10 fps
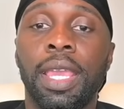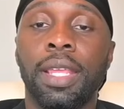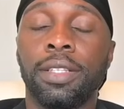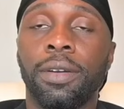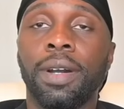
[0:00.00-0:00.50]

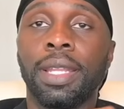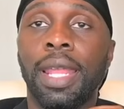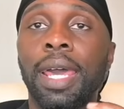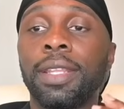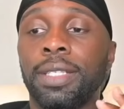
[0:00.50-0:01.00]
And so a
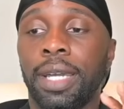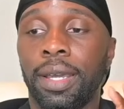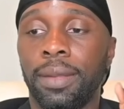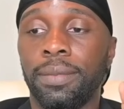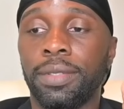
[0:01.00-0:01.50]
lot of
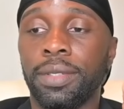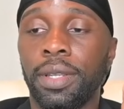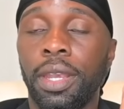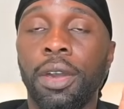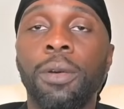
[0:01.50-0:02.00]
times,
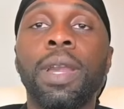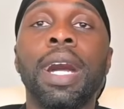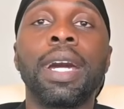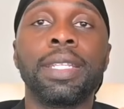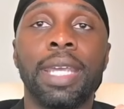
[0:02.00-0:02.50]
no
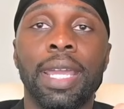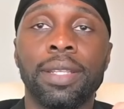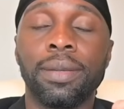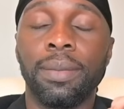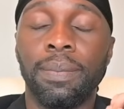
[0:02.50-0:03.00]

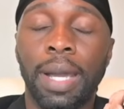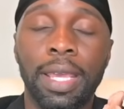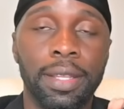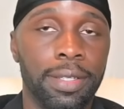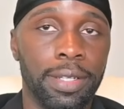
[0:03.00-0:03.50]
contact
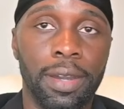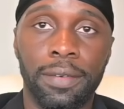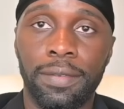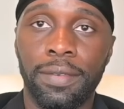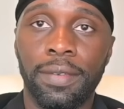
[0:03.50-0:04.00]
by
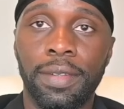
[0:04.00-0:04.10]
itself